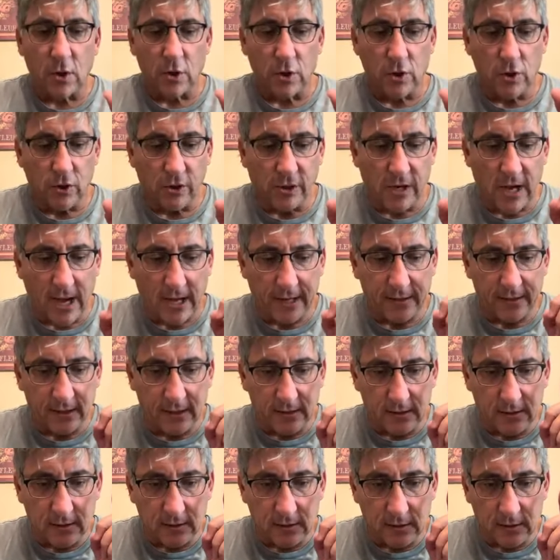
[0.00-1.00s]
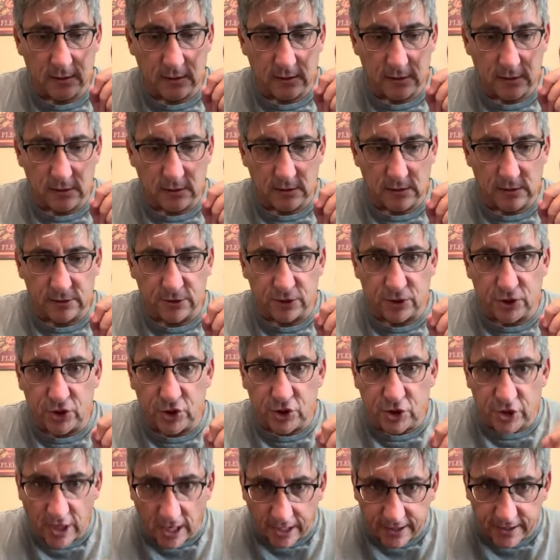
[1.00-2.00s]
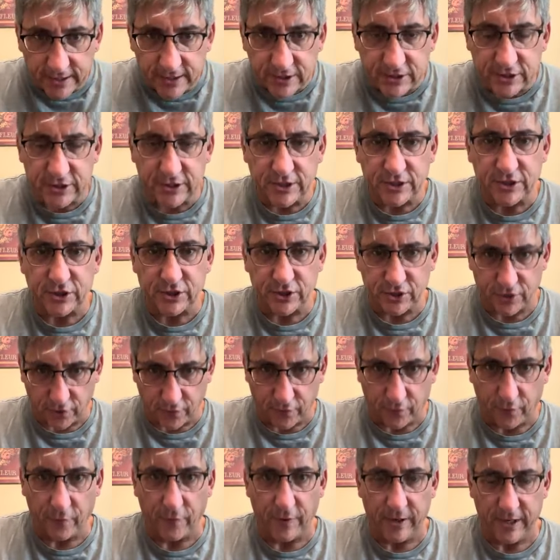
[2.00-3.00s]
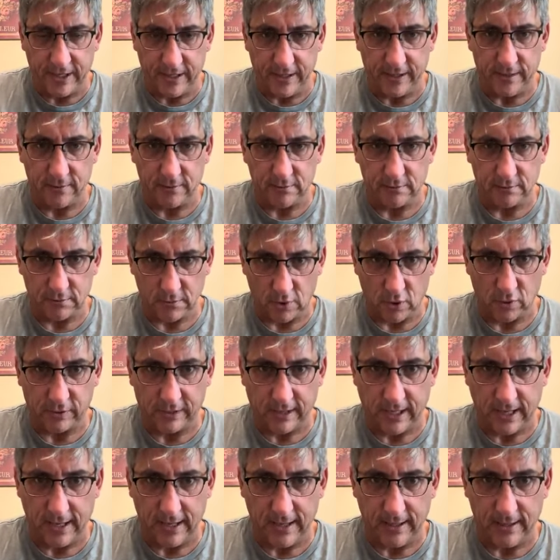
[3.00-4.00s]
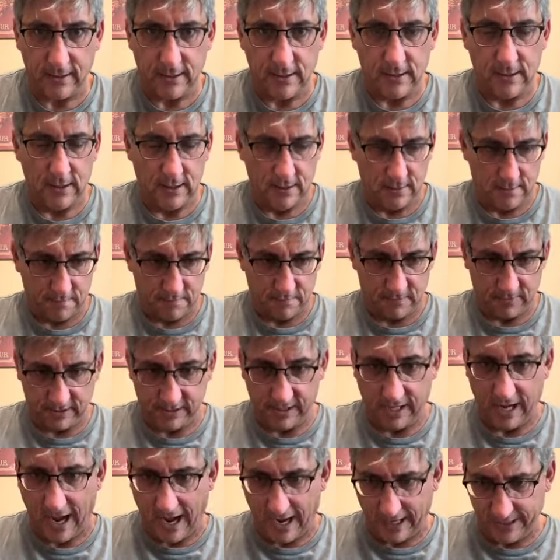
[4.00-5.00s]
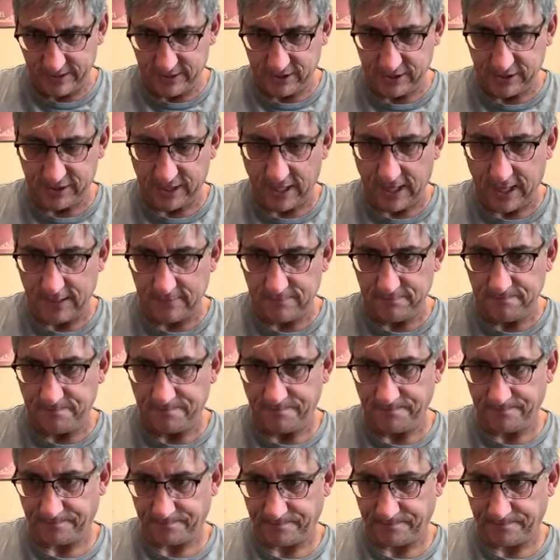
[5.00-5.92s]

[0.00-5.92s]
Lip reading: You got Genesis 3, okay? God said,